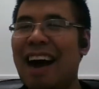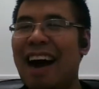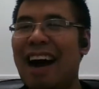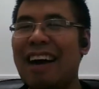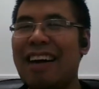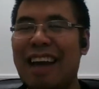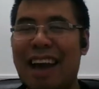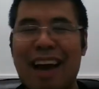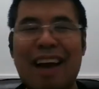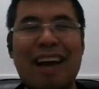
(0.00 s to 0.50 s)

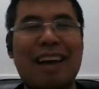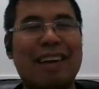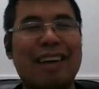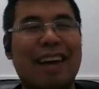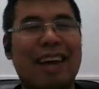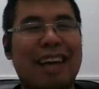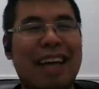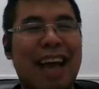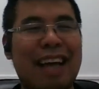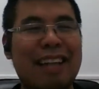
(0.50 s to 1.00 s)
Yeah,
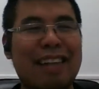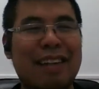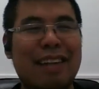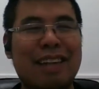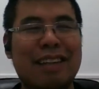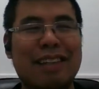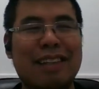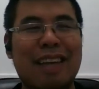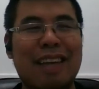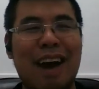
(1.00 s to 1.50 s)

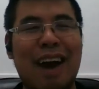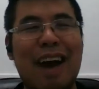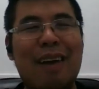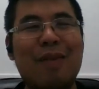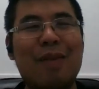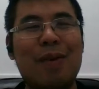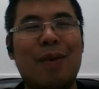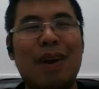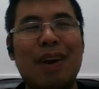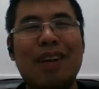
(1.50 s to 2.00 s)
Cantonese. I
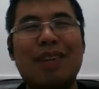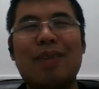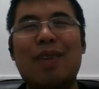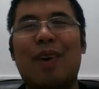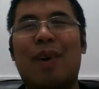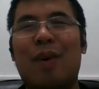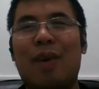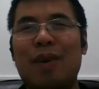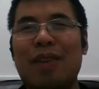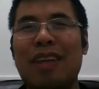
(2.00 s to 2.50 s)
would want to do a
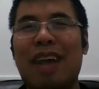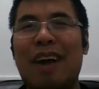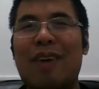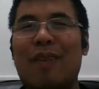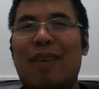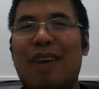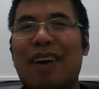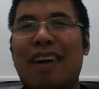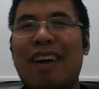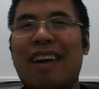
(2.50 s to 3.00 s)
whole
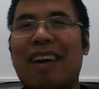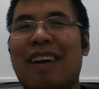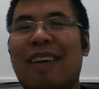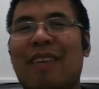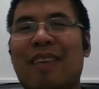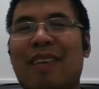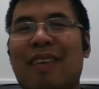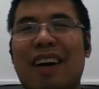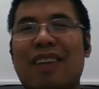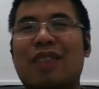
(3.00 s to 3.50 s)
network.
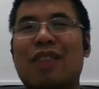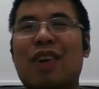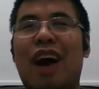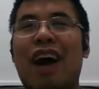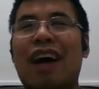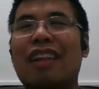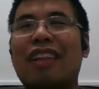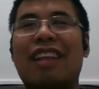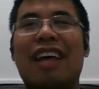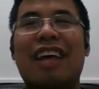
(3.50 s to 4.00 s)
We got
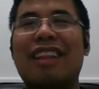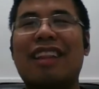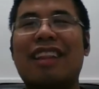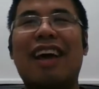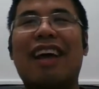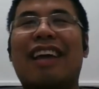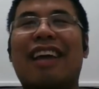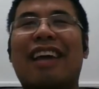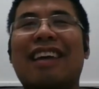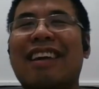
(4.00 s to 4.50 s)
John that
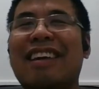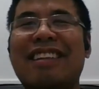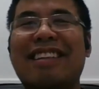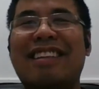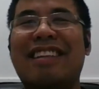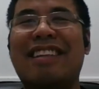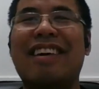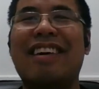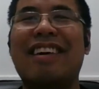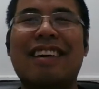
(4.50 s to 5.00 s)

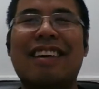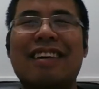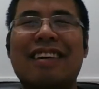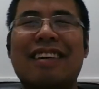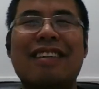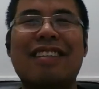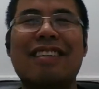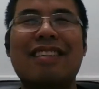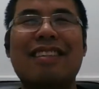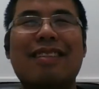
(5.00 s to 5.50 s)
the
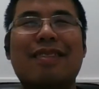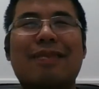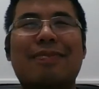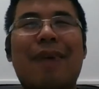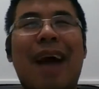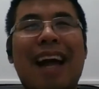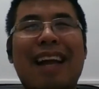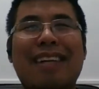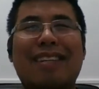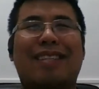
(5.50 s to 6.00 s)

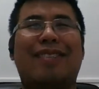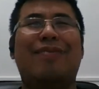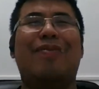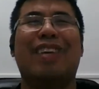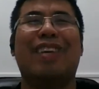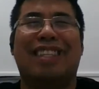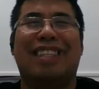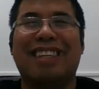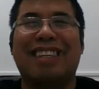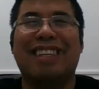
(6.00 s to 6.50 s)
Spanish
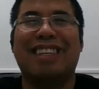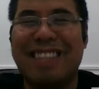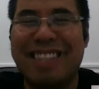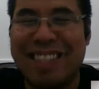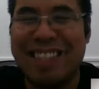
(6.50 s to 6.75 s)
but doesn't